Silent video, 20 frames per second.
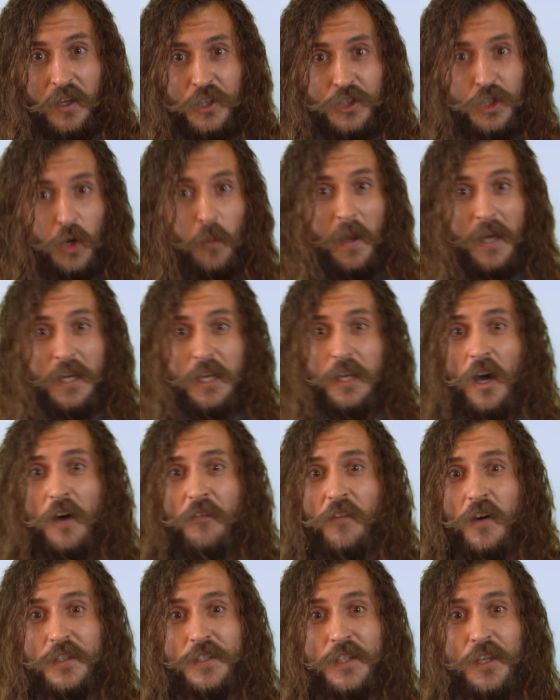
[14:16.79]
So many
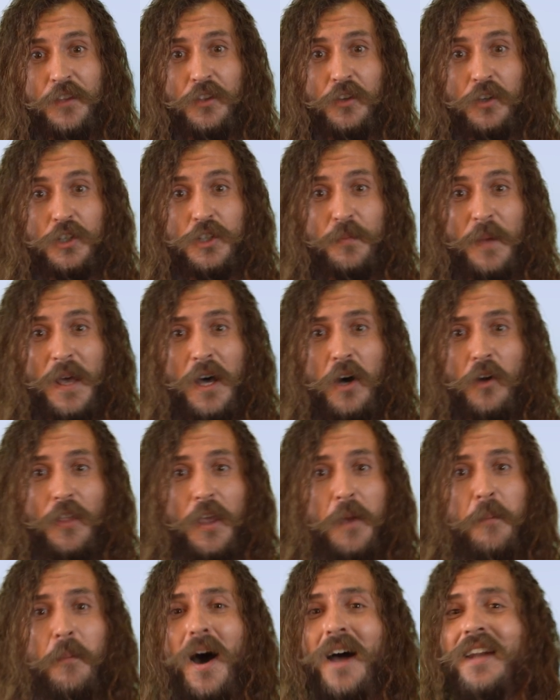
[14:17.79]
of us in their spell,
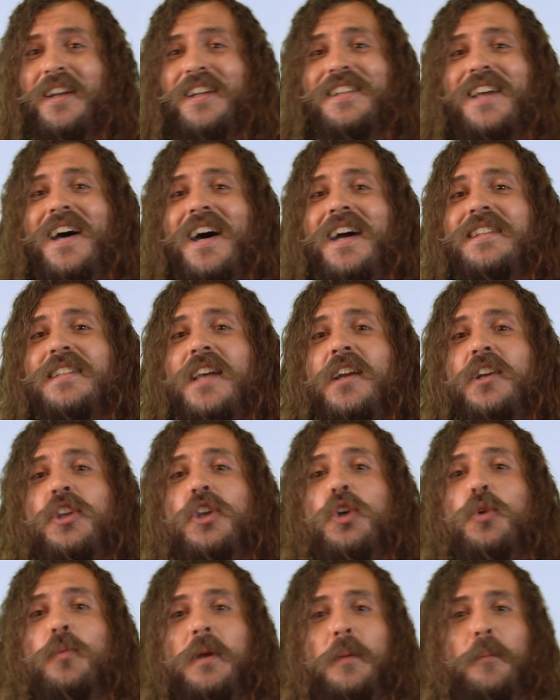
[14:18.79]
they monetize on
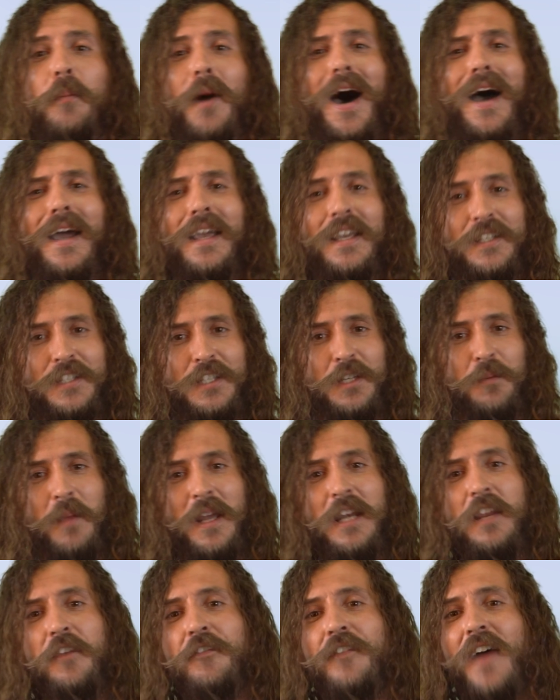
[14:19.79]
human bias, and
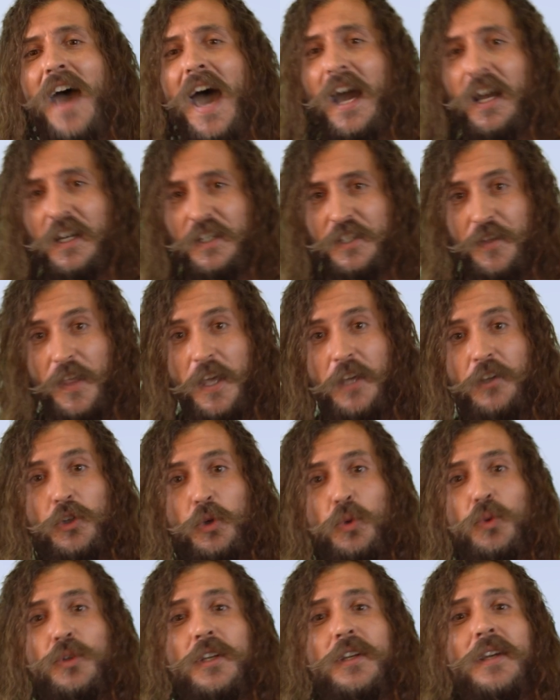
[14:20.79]
many facts they
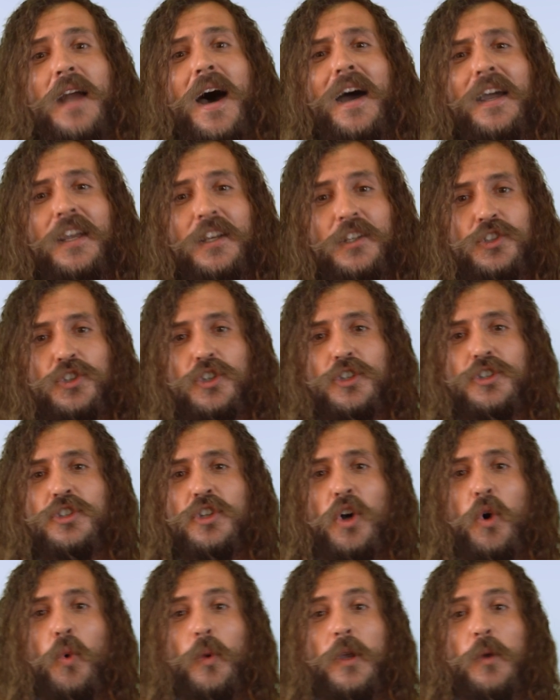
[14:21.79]
do deny us just
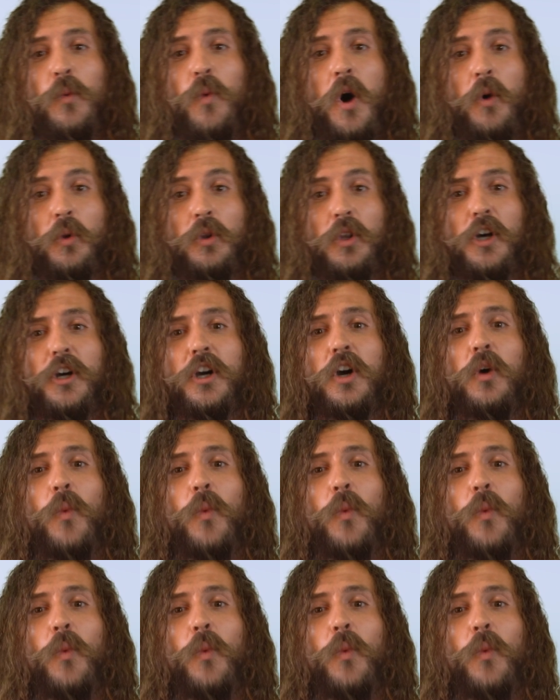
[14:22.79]
so we won't look